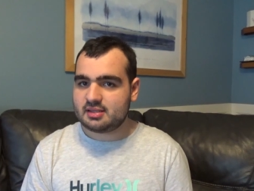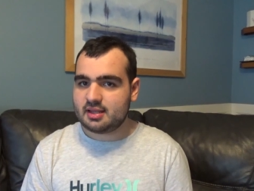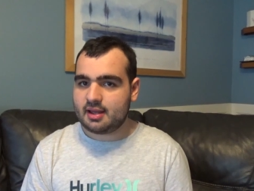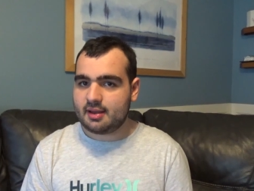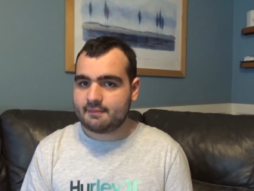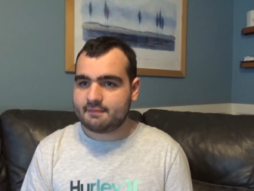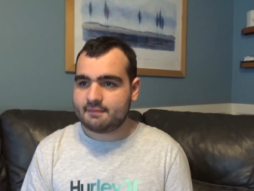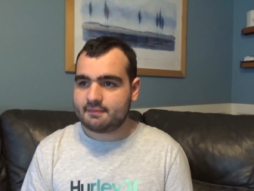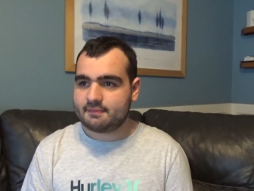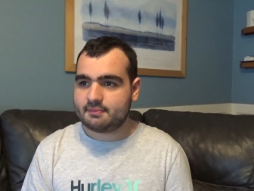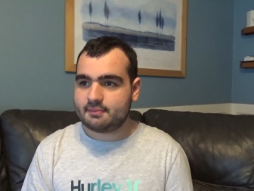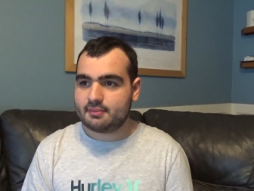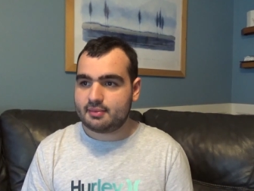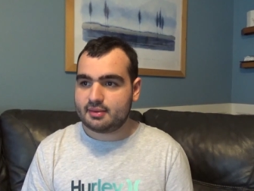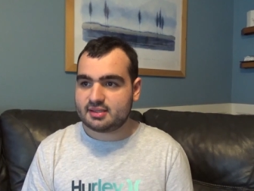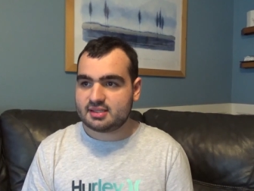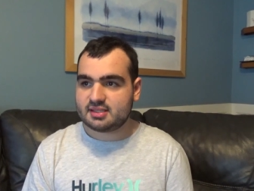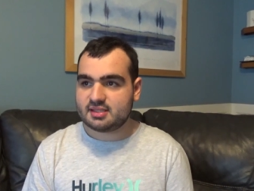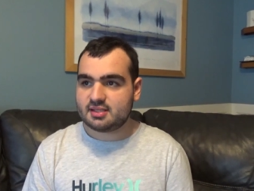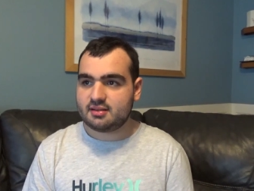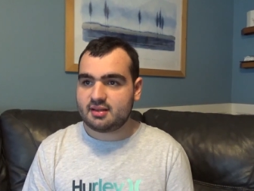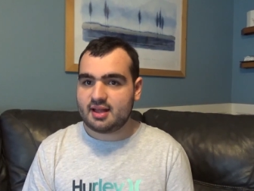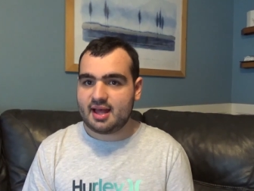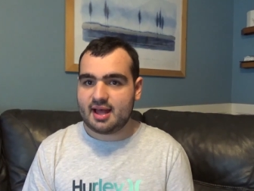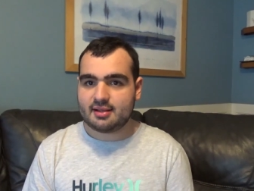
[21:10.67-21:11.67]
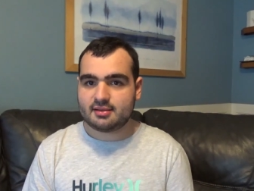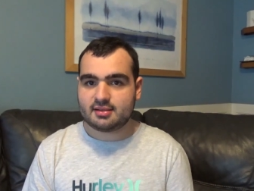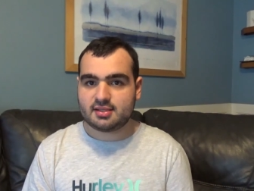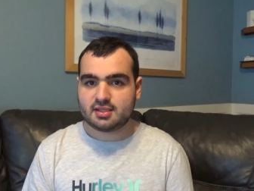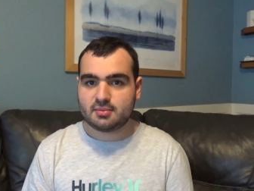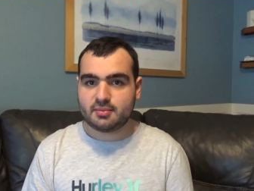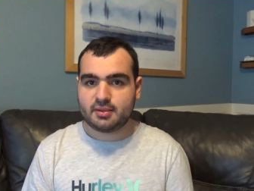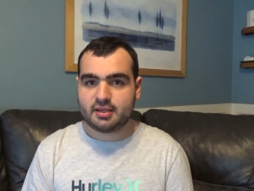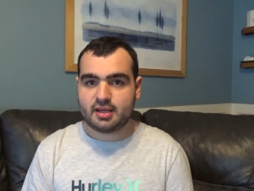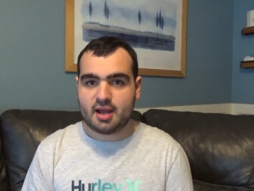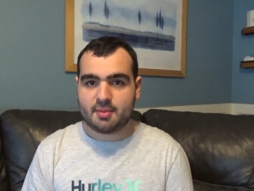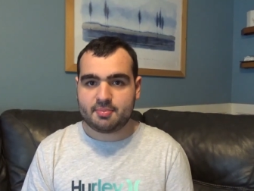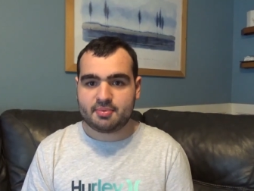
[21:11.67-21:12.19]
I still had so
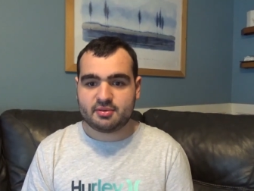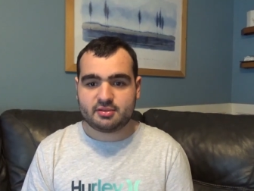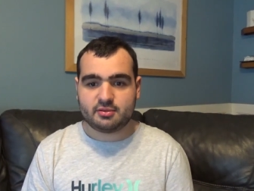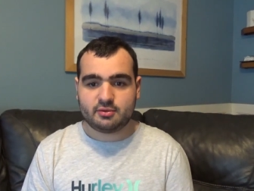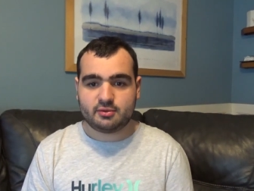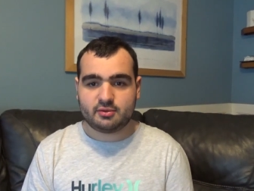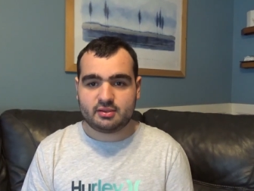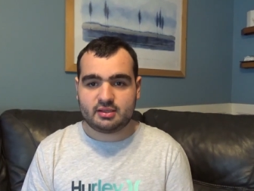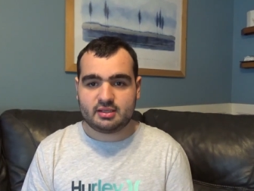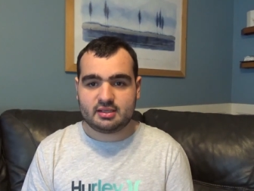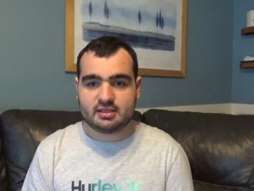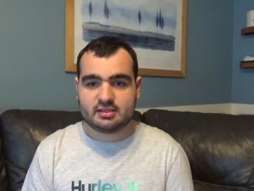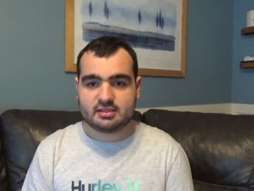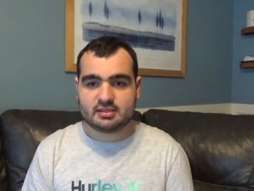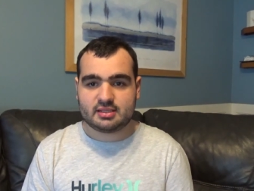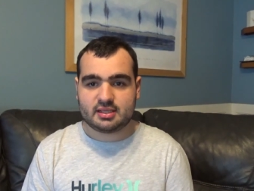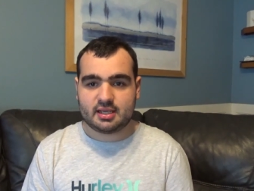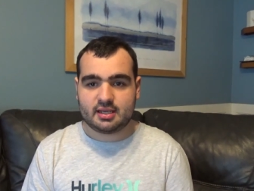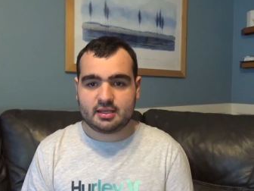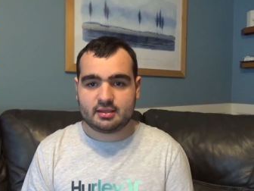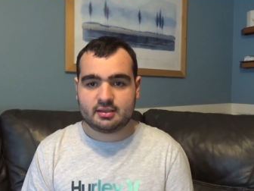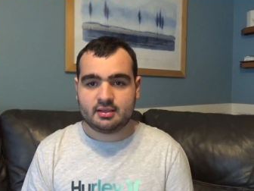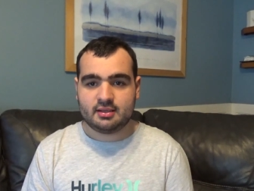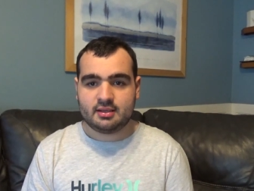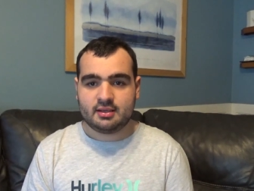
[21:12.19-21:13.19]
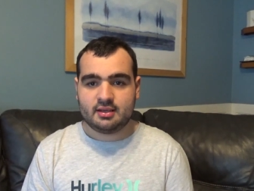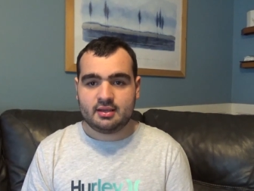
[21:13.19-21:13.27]
many opportunities and